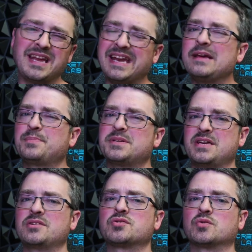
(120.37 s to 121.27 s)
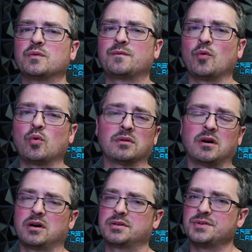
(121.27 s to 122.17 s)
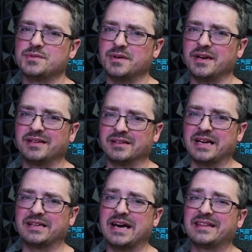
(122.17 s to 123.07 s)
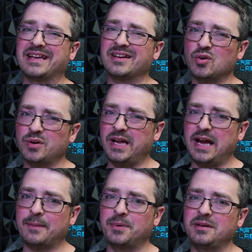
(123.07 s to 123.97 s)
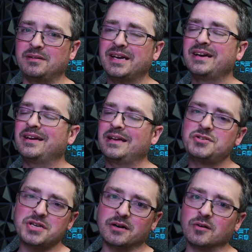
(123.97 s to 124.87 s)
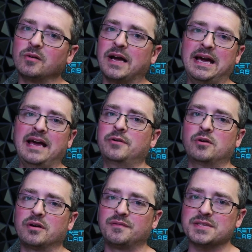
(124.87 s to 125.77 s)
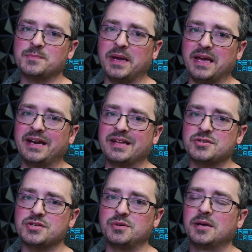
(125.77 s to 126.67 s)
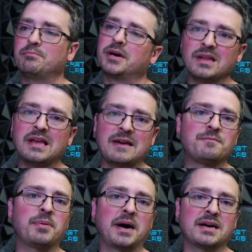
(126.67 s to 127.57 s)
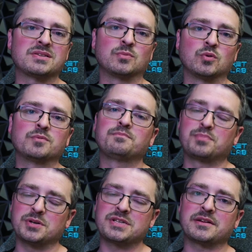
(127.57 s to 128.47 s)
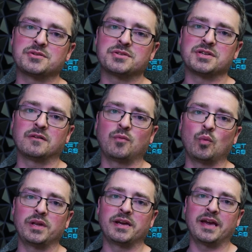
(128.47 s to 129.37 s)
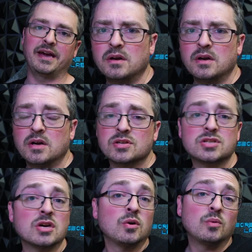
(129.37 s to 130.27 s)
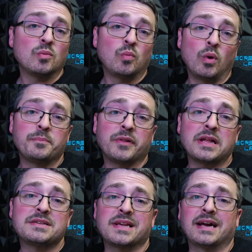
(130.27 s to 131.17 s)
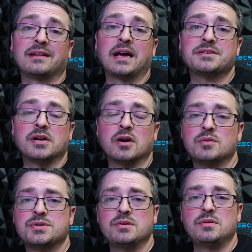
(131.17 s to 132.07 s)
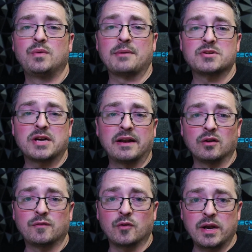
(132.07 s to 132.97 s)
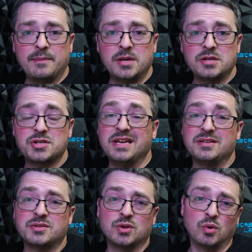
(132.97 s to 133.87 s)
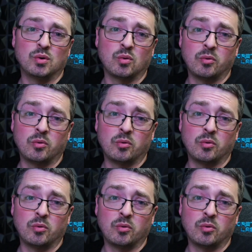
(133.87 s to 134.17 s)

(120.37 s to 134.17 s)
any potential for lawsuits or anything like that that could happen. In general, I haven't heard of this being an issue, but if possible, protect yourself when you can. So one place that I like to go to when I'm trying to look for an image is Google.